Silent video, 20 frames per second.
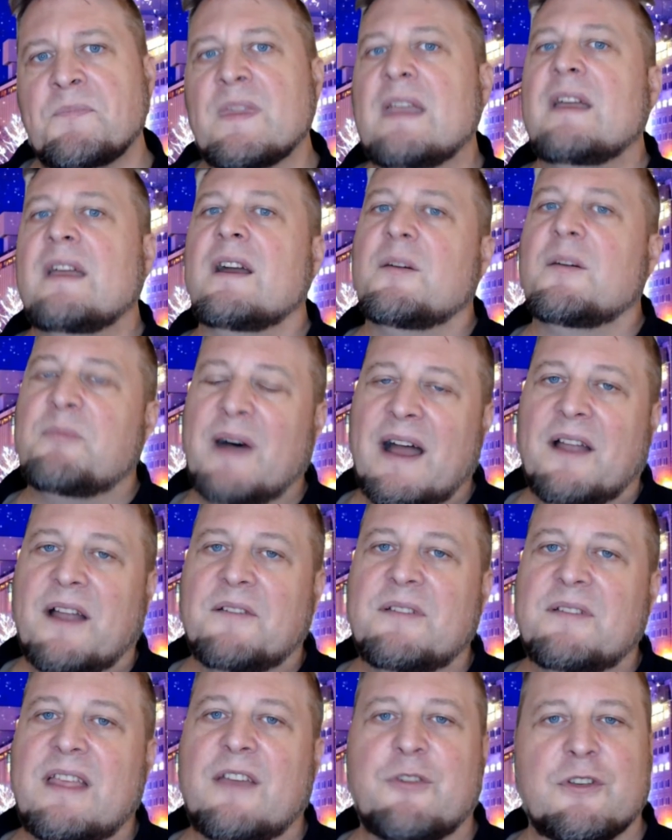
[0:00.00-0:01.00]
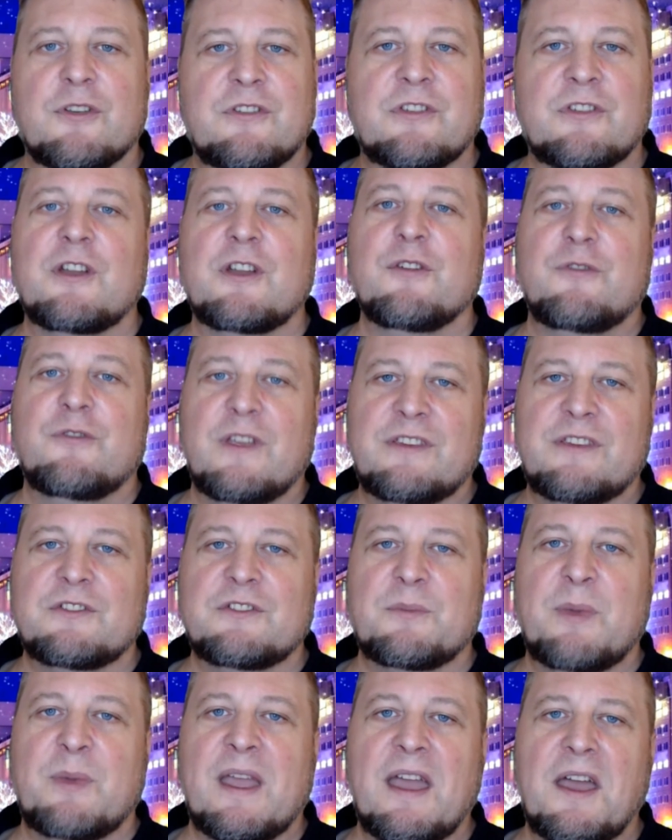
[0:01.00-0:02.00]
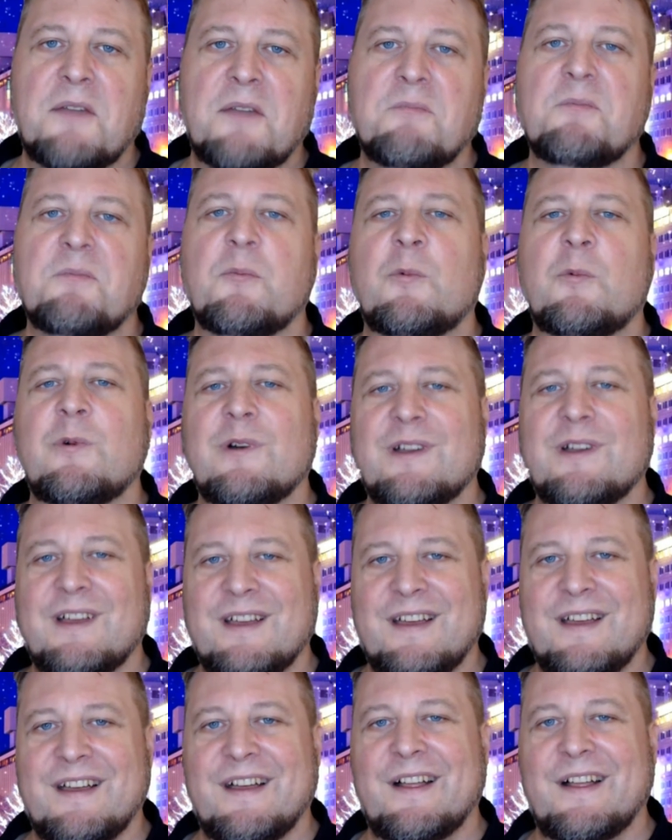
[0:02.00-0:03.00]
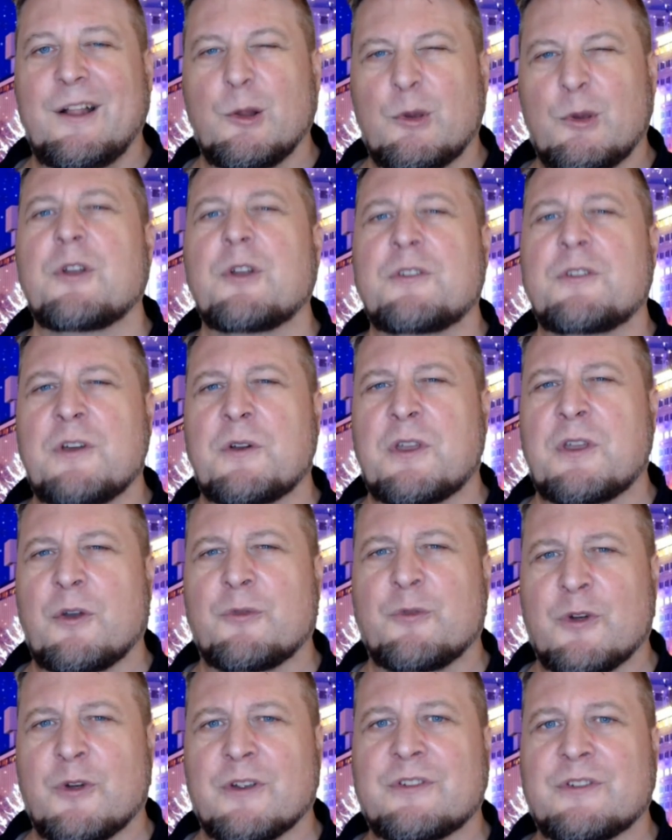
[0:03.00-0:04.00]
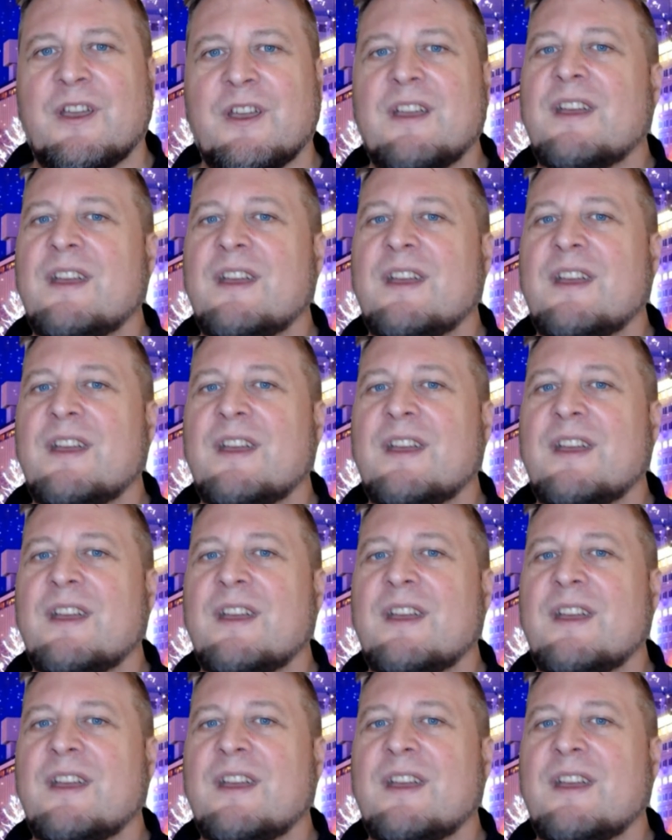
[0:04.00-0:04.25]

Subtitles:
But if you're just going to visit Japan, well, go to Tokyo first.